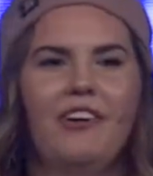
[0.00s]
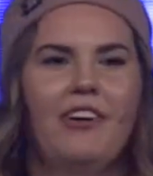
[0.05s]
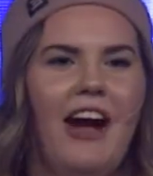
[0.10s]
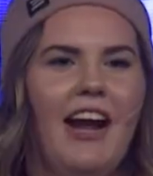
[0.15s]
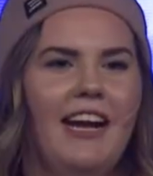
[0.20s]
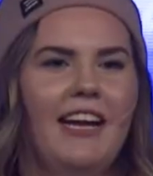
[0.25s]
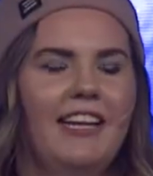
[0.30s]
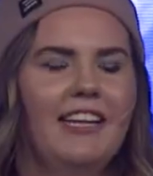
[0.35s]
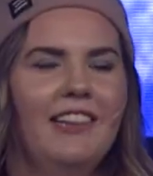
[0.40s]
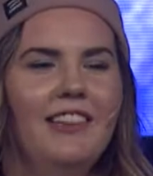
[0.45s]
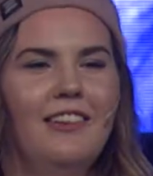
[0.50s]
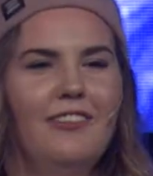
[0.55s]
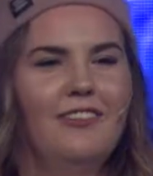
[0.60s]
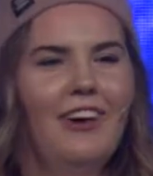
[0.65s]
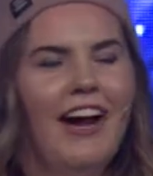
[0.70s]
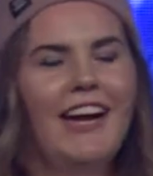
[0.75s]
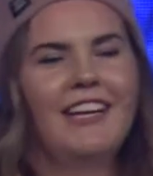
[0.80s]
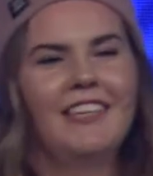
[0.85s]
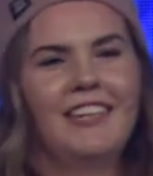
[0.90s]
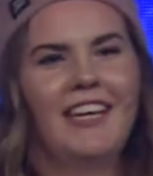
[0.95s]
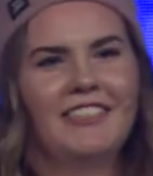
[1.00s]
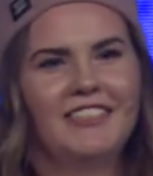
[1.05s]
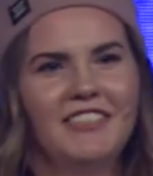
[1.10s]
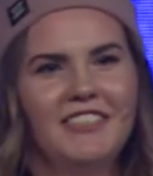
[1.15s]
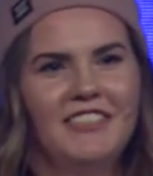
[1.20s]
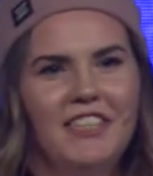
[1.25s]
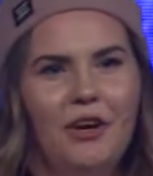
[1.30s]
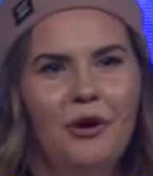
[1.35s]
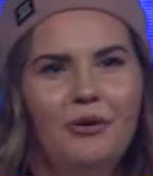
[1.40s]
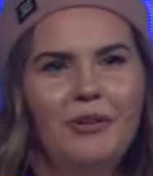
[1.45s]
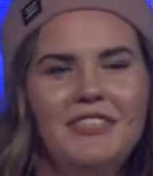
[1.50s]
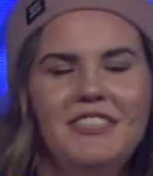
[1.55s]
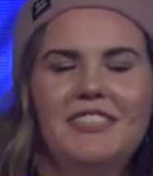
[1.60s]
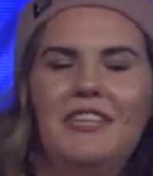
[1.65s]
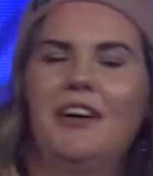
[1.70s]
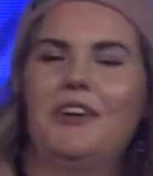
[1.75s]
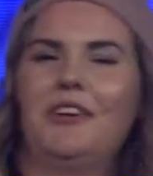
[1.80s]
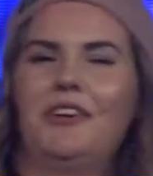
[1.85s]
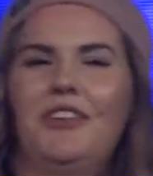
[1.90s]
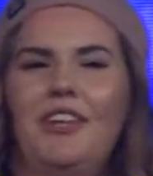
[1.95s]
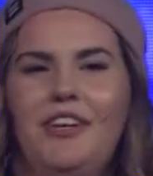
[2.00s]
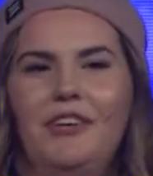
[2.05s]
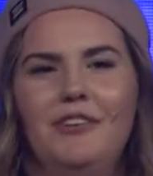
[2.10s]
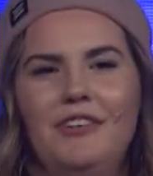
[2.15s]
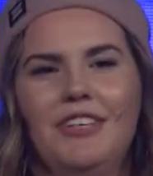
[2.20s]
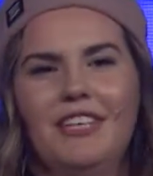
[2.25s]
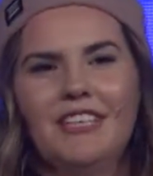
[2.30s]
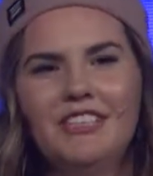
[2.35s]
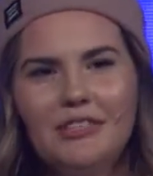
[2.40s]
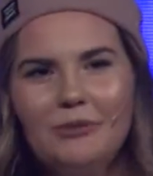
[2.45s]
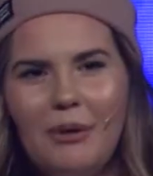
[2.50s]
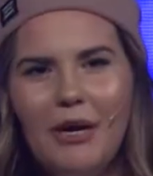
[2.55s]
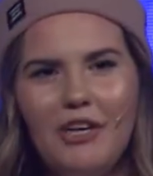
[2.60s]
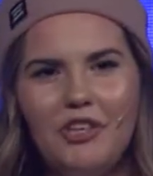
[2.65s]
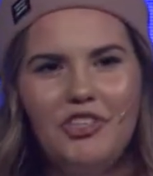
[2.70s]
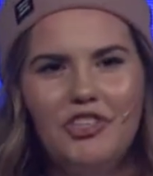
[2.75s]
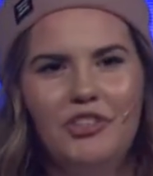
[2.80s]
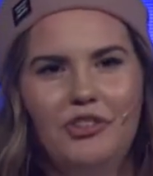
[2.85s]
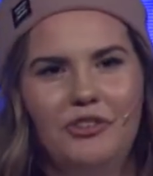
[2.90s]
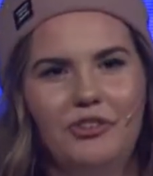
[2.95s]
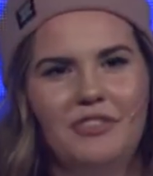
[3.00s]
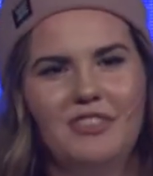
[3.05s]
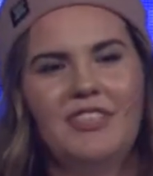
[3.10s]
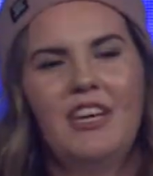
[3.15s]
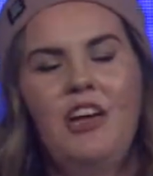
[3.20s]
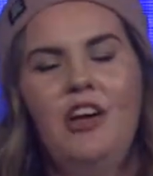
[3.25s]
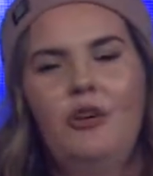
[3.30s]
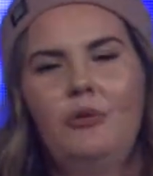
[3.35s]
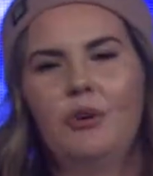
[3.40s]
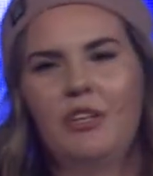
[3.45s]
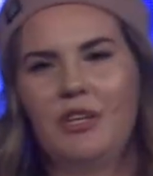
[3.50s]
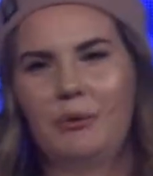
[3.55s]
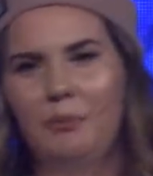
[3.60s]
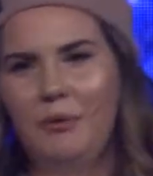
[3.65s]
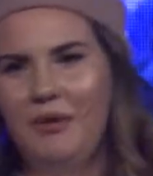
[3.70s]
riding lessons, they always tell you that you need to wear shoes with a